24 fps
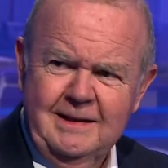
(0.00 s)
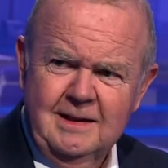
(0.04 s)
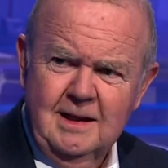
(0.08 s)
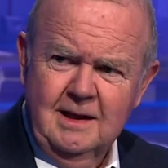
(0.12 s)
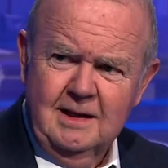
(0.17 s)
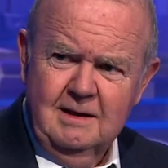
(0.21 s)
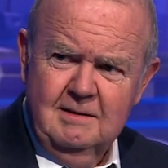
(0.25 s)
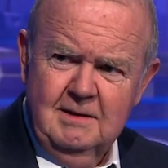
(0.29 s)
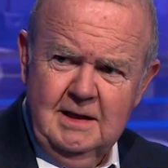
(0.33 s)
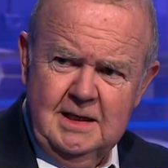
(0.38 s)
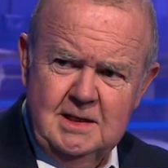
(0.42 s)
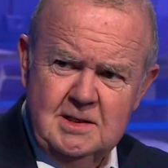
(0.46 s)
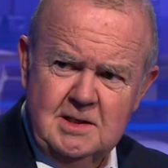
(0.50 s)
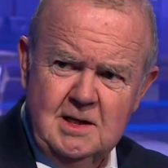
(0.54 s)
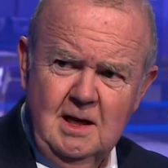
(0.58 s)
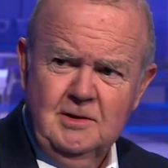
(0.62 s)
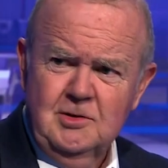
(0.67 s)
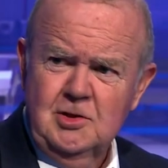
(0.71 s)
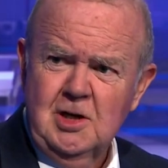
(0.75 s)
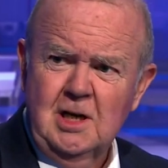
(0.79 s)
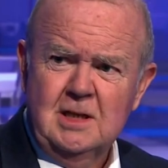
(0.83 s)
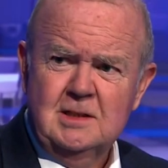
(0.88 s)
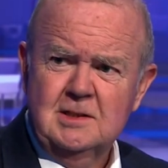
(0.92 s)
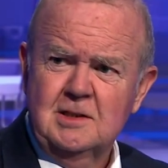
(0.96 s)
in that it's
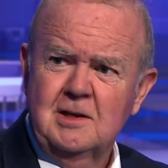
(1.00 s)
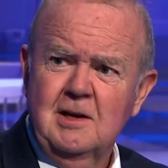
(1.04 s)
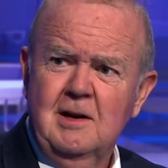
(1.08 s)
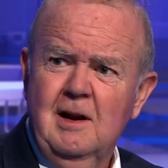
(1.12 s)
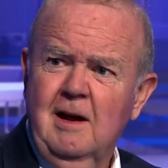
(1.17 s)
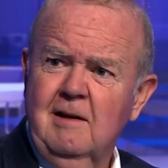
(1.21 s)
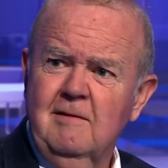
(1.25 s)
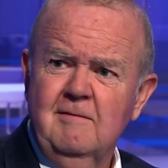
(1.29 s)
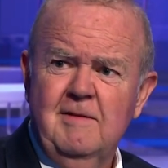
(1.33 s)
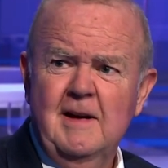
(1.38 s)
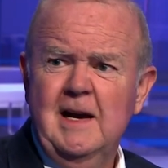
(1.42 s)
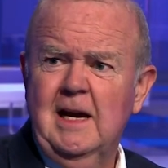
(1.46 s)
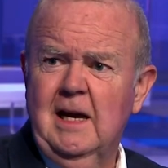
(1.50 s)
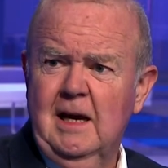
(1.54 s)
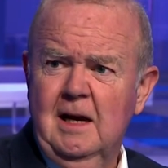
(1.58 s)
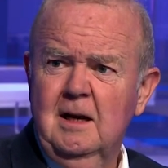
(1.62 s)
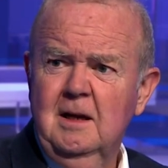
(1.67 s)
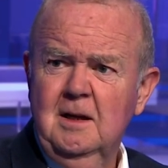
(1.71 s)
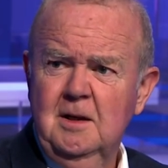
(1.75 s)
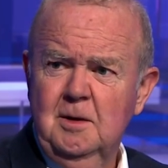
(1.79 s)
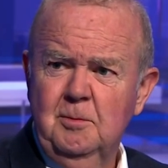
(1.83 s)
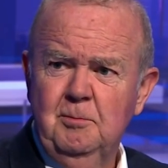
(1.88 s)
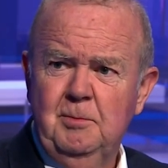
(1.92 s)
unjust and unfair.